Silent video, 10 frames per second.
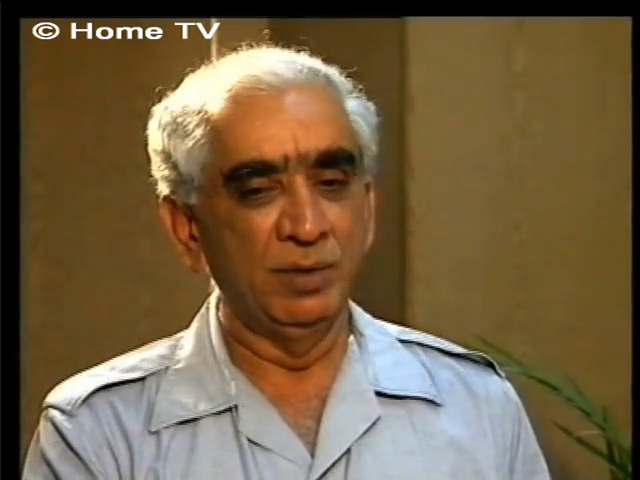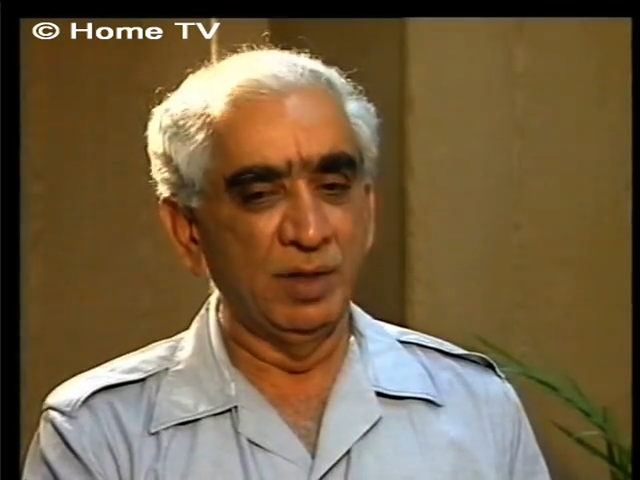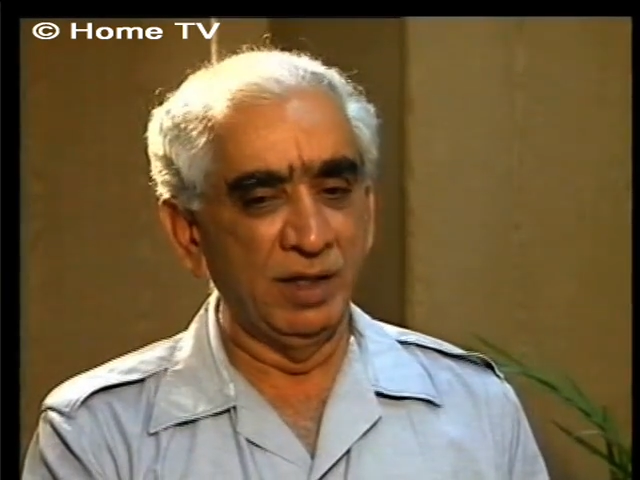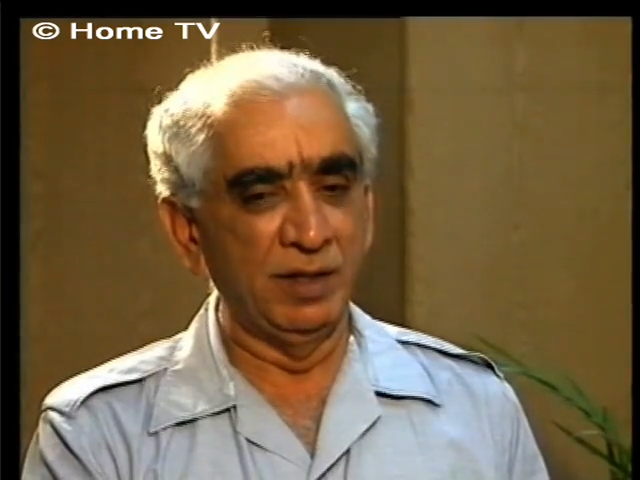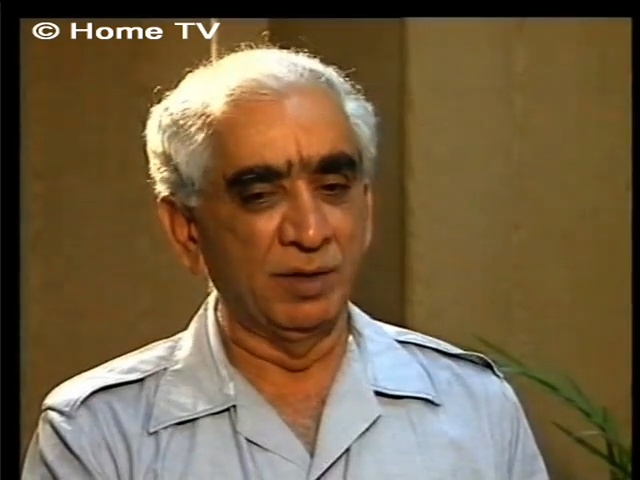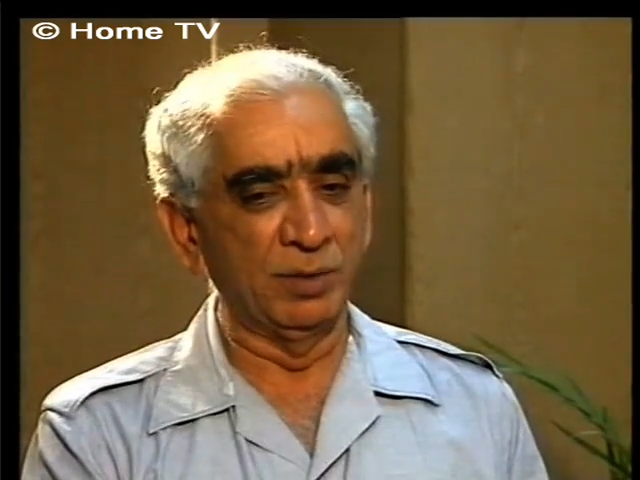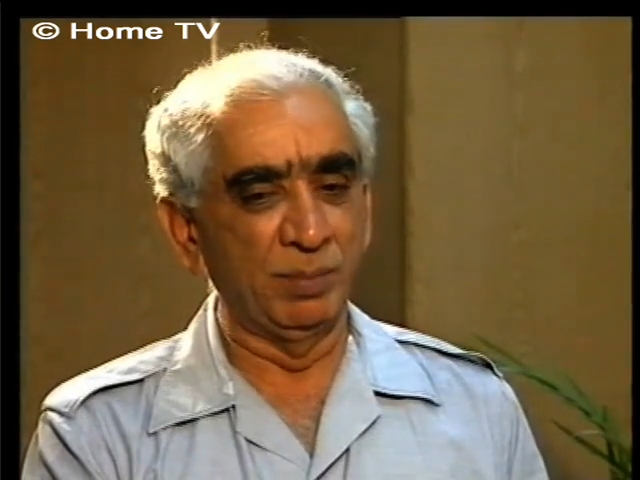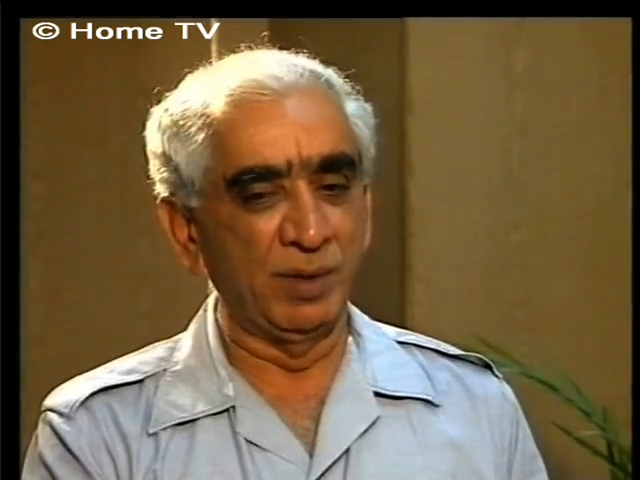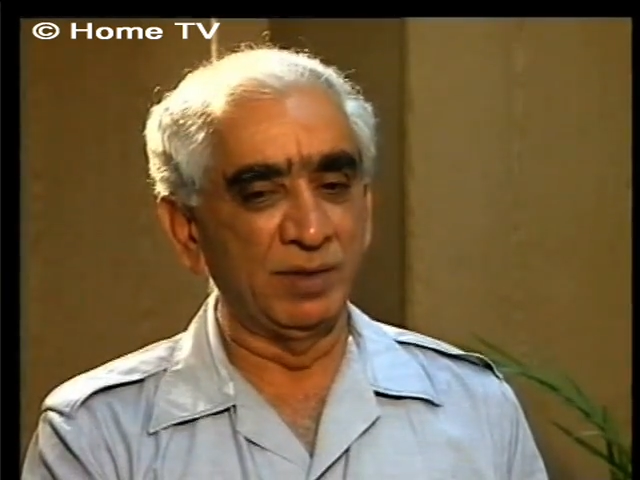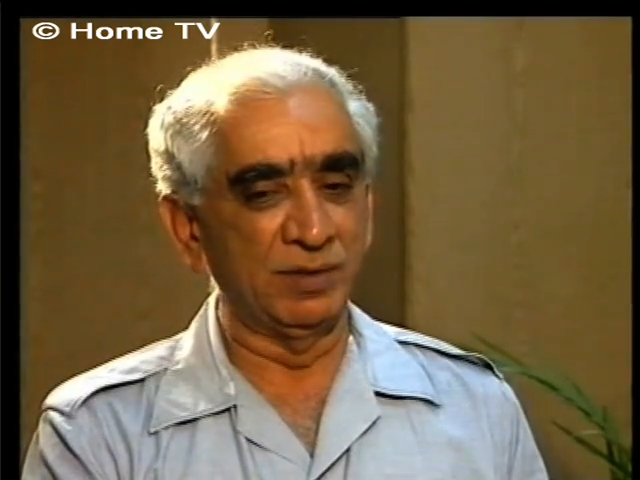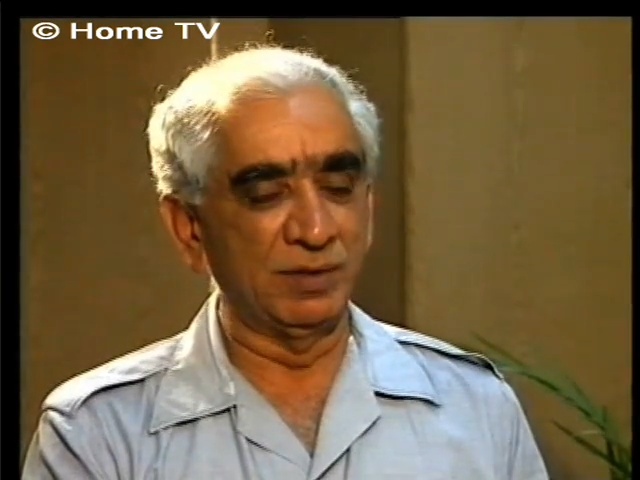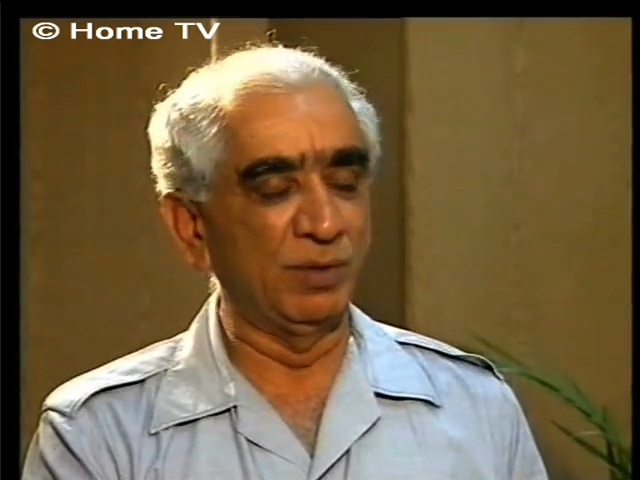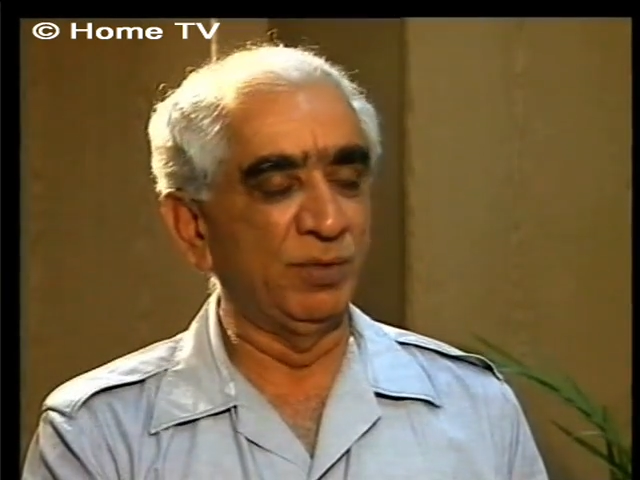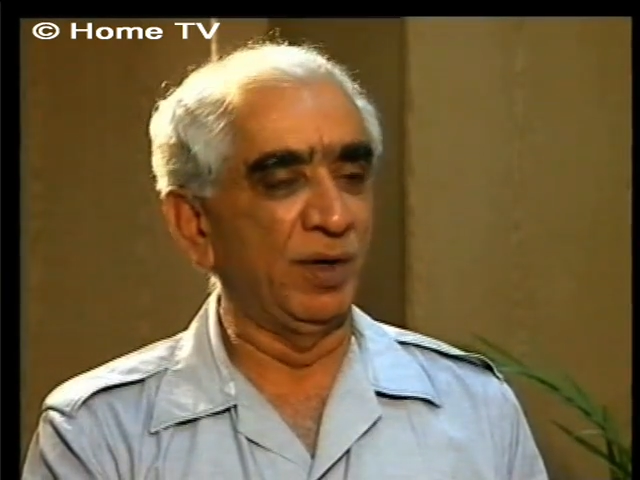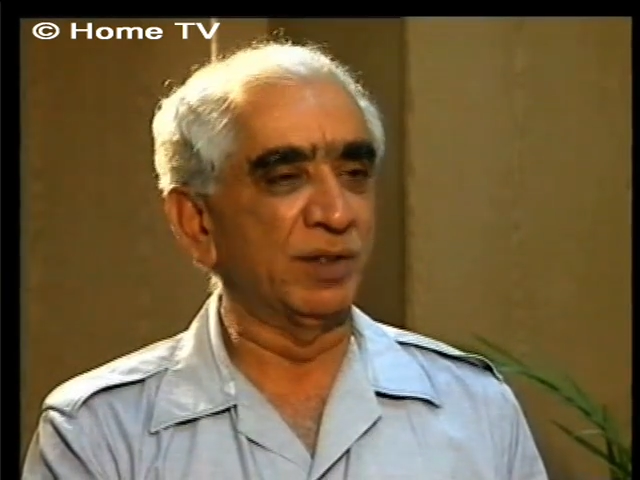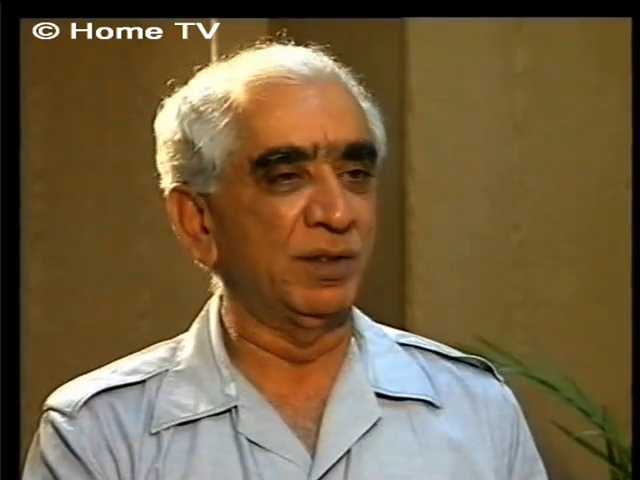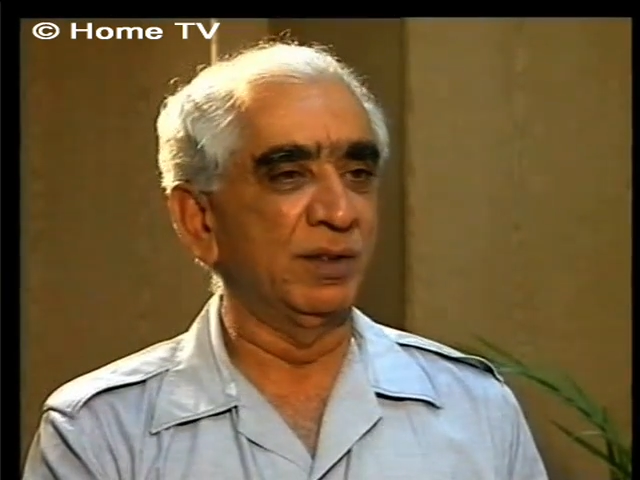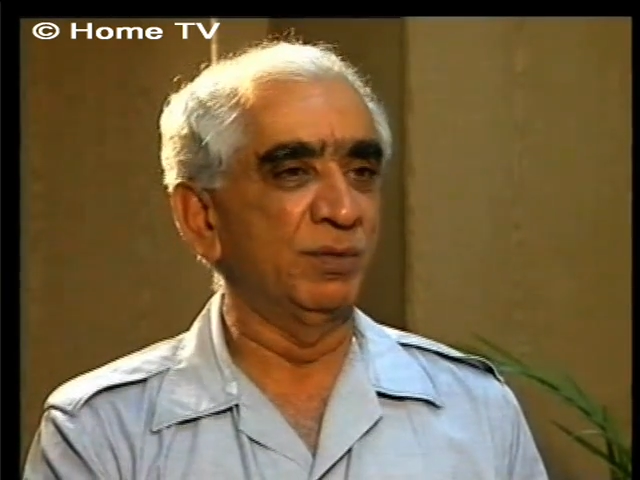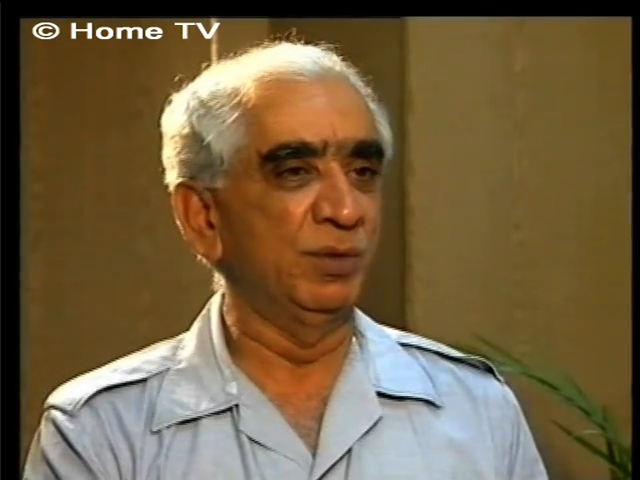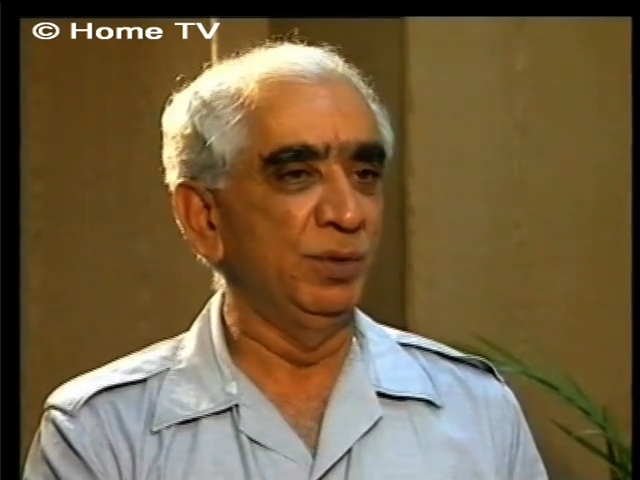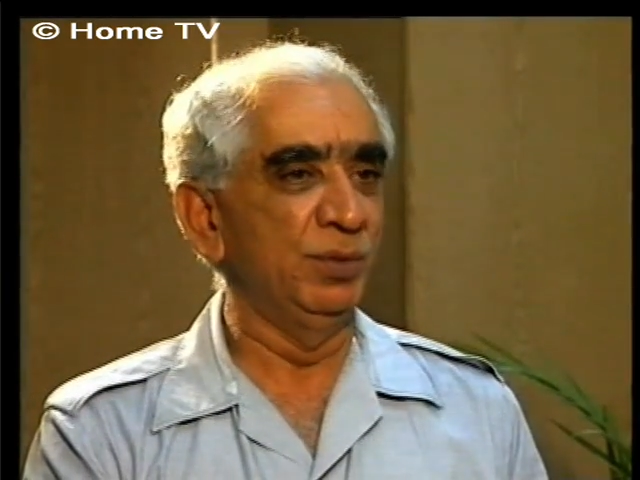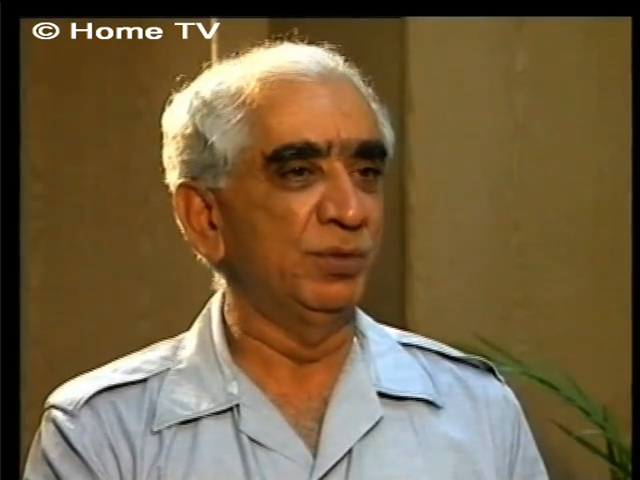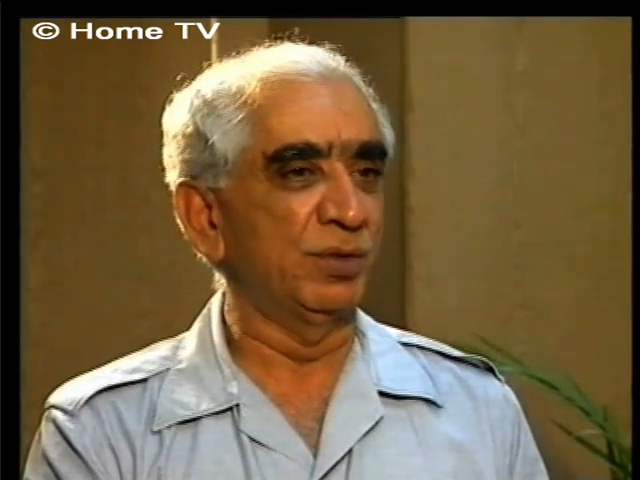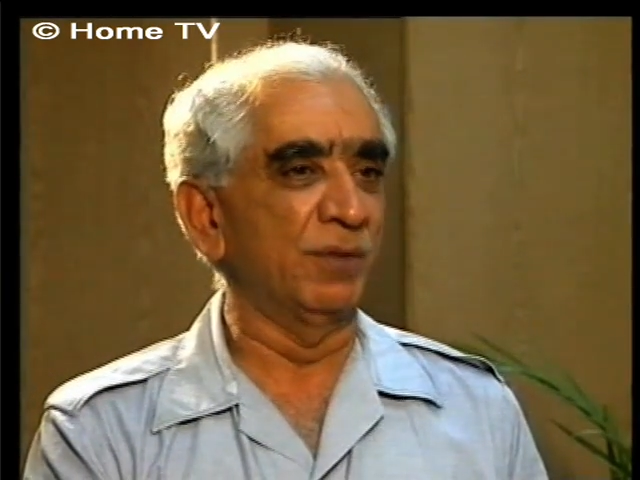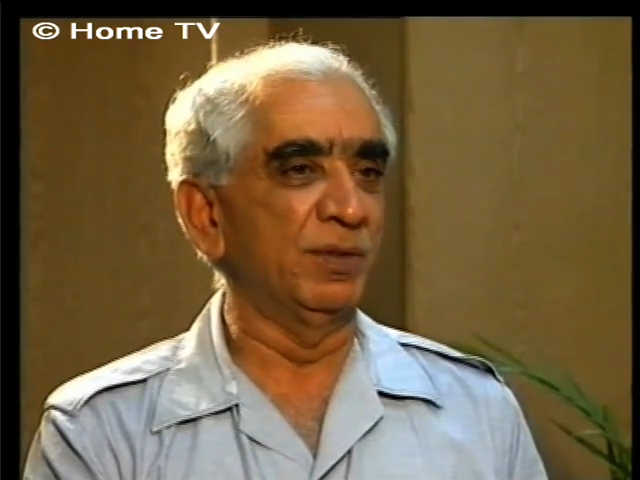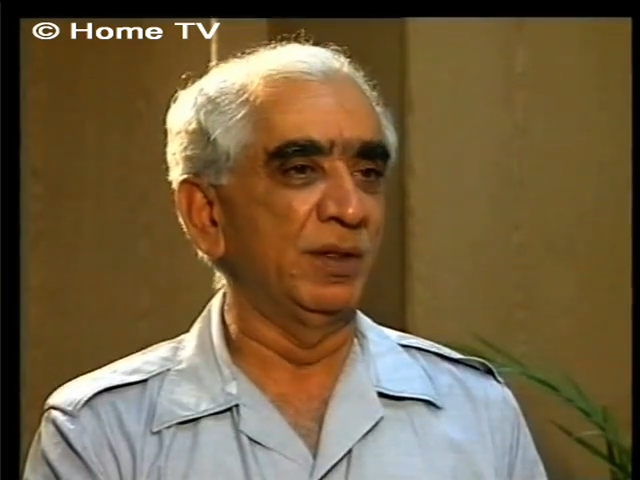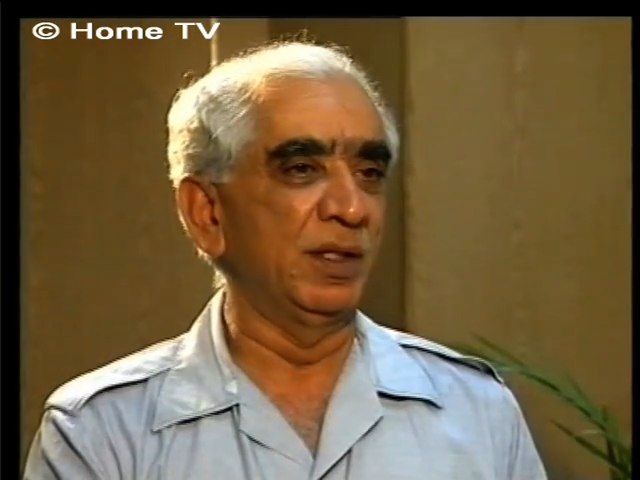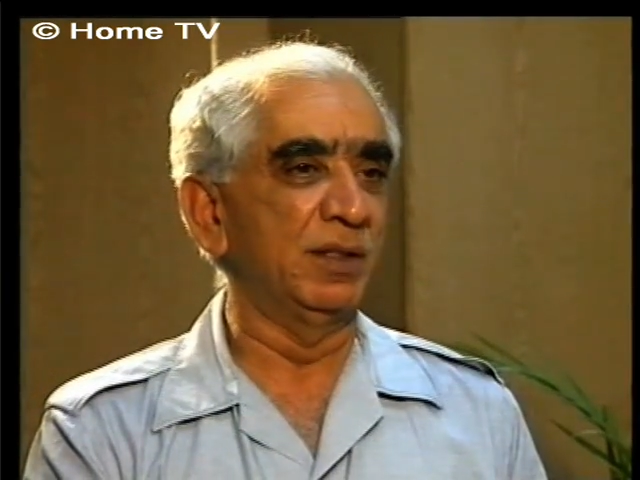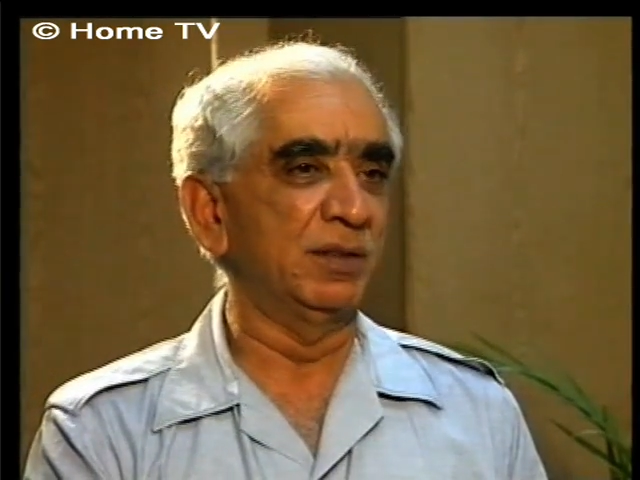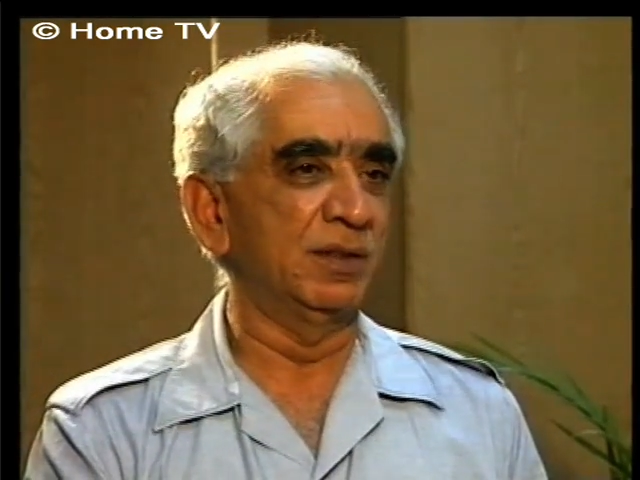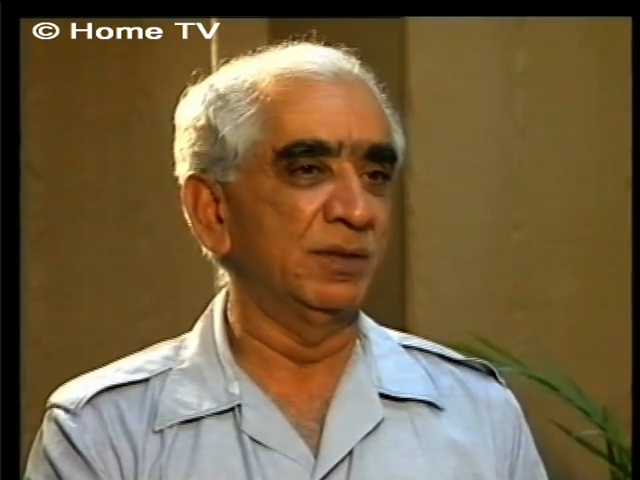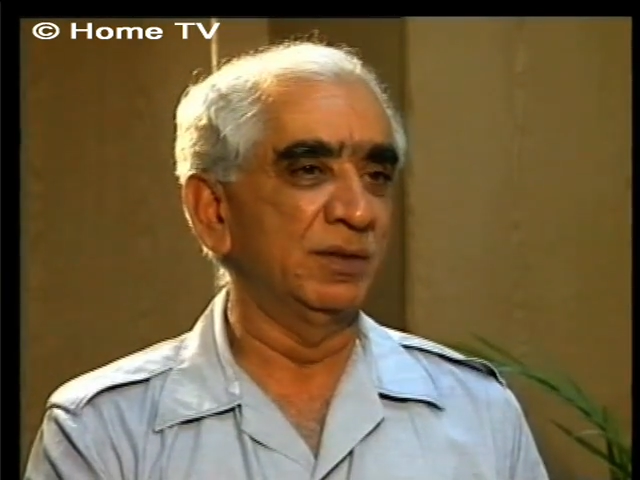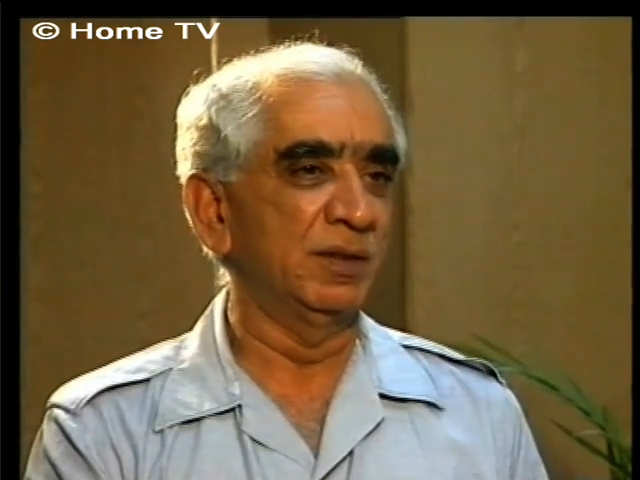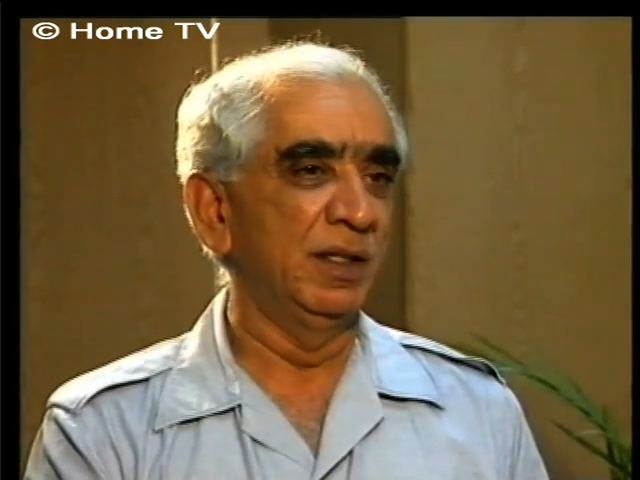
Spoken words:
really on the basis of the function of two sovereign nations,